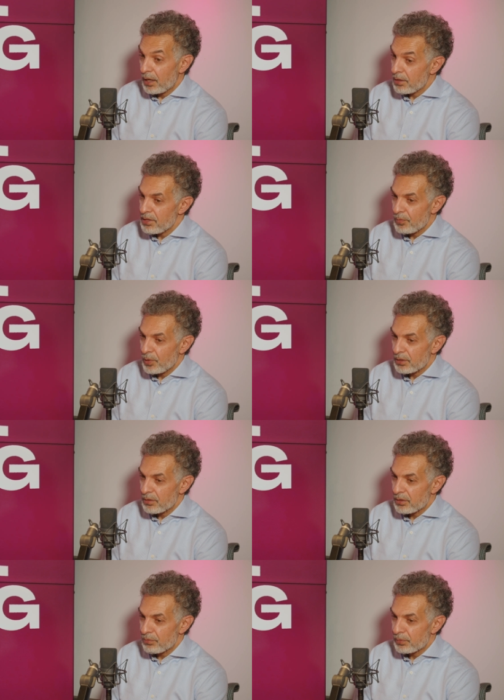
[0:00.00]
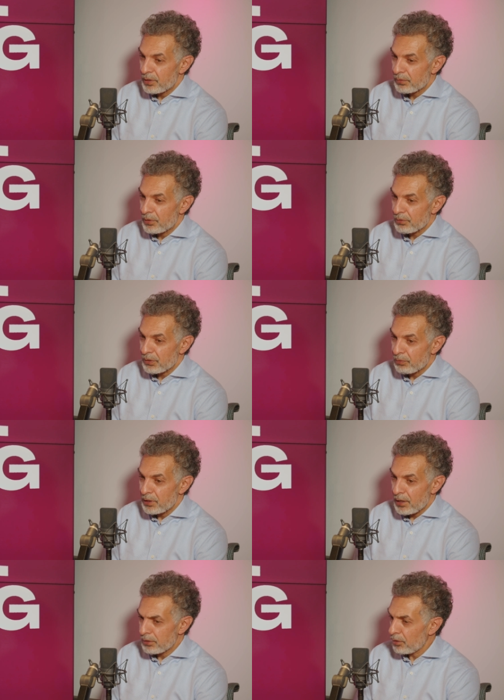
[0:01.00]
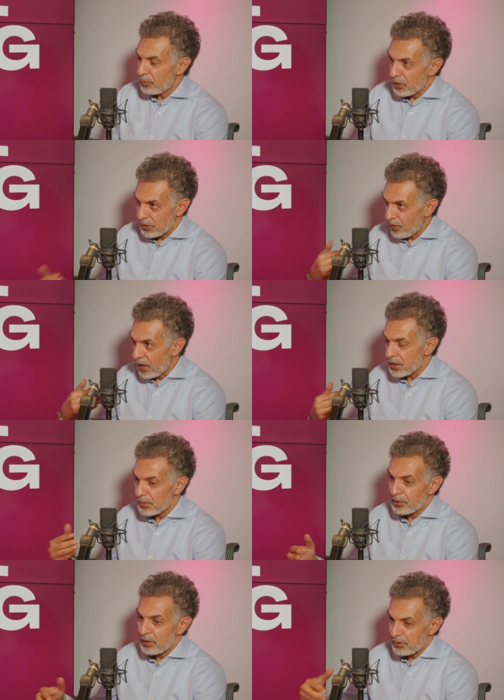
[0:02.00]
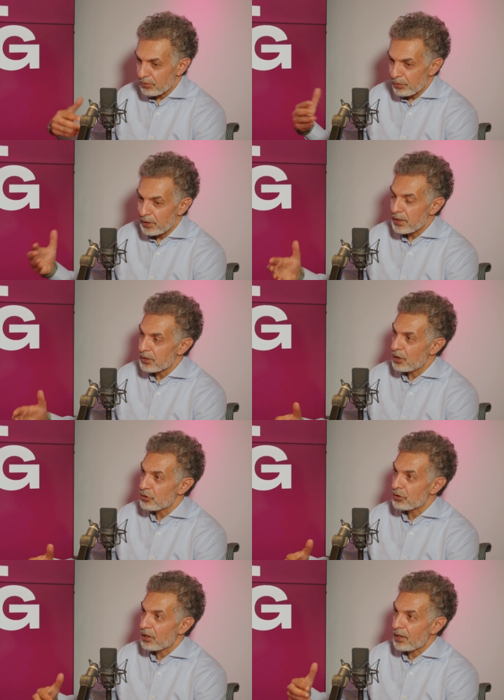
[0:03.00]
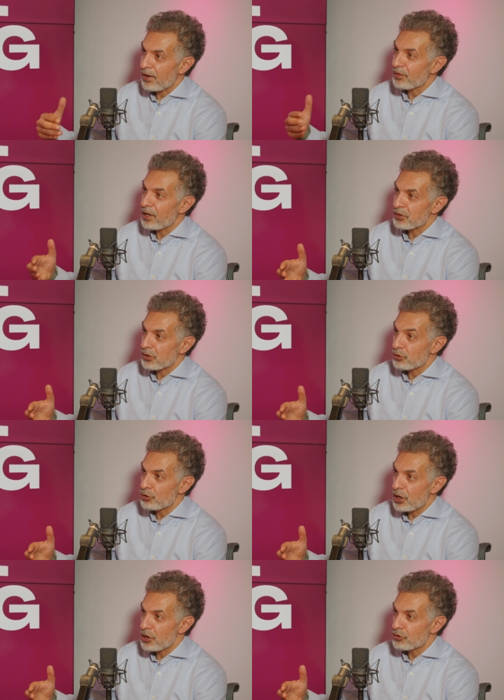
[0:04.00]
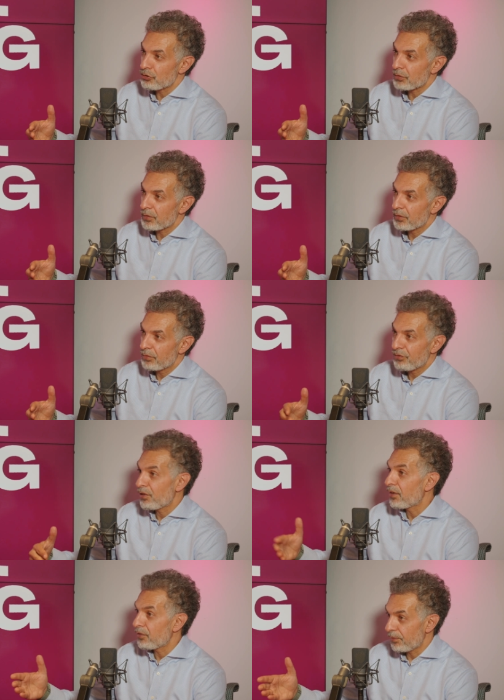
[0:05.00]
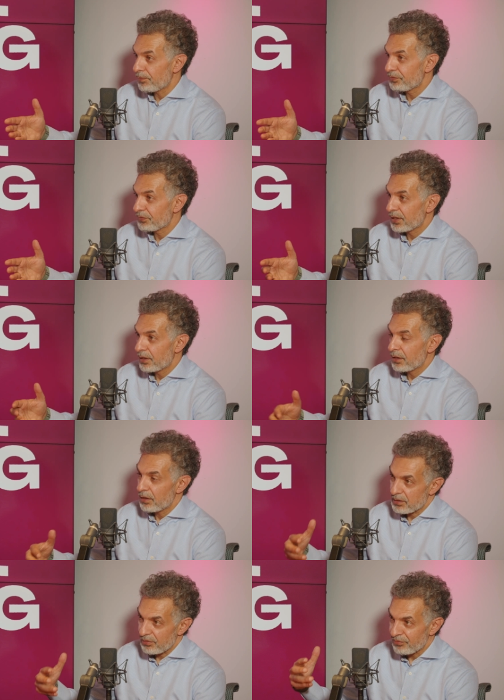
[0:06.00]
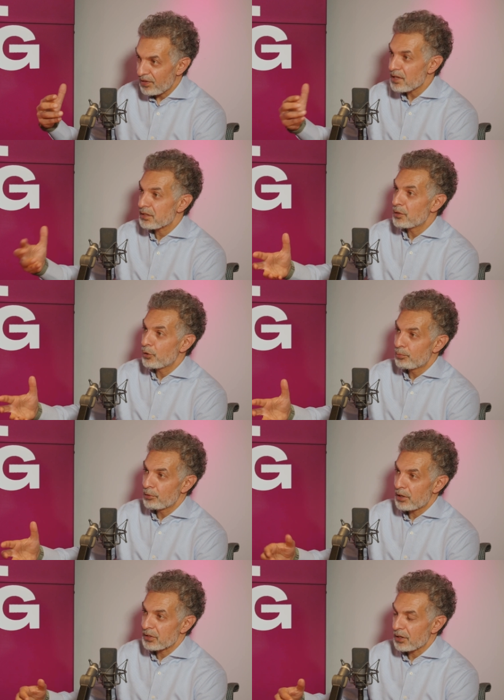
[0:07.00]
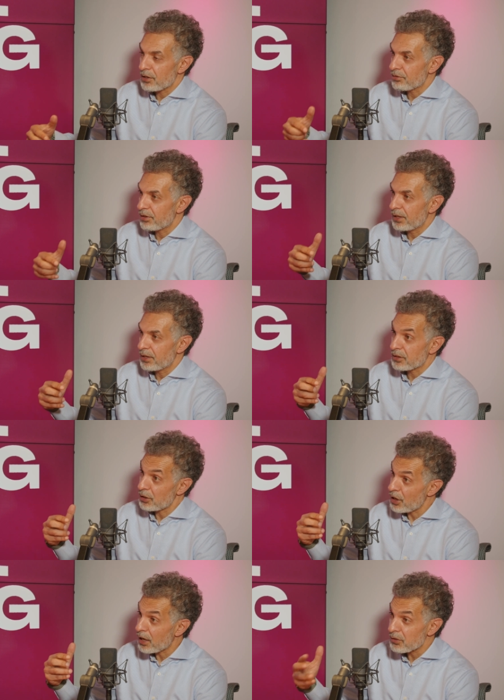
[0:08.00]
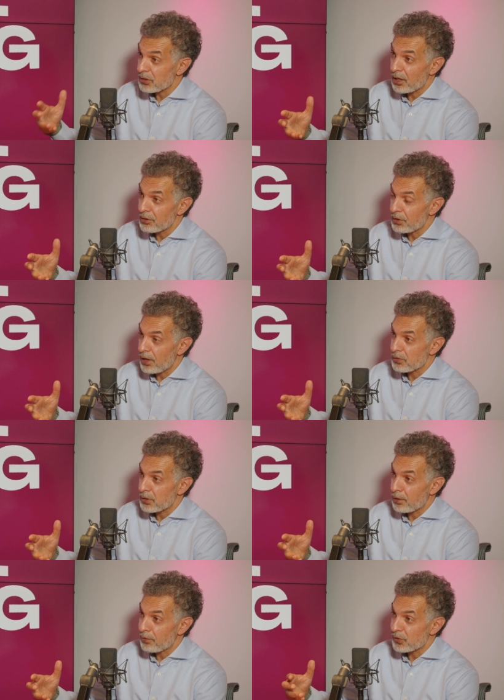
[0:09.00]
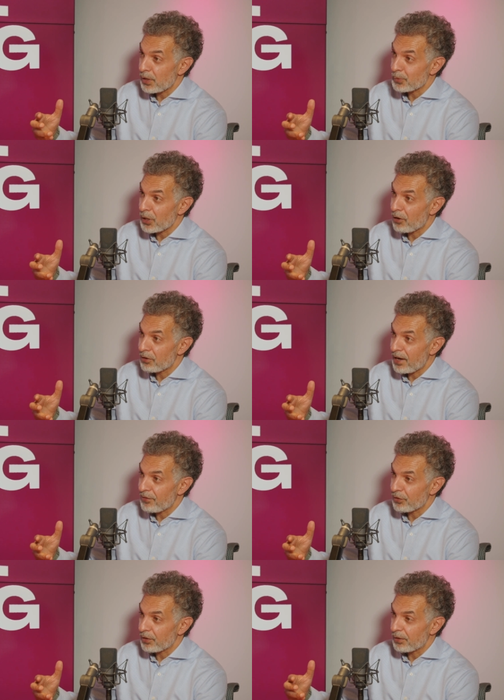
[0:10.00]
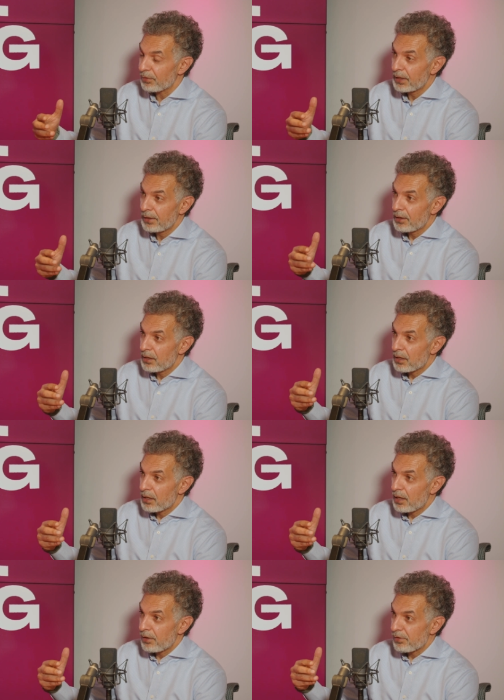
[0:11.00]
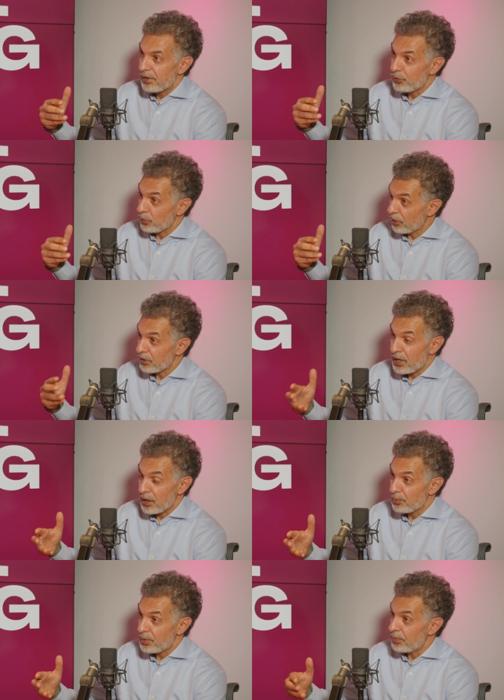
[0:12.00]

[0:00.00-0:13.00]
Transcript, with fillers: And I think what there's a not because of us, but there's a realization that Afghanistan changed forever. It's a vastly urbanized country. It's the youngest country outside of sub-Saharan Africa. If you look at younger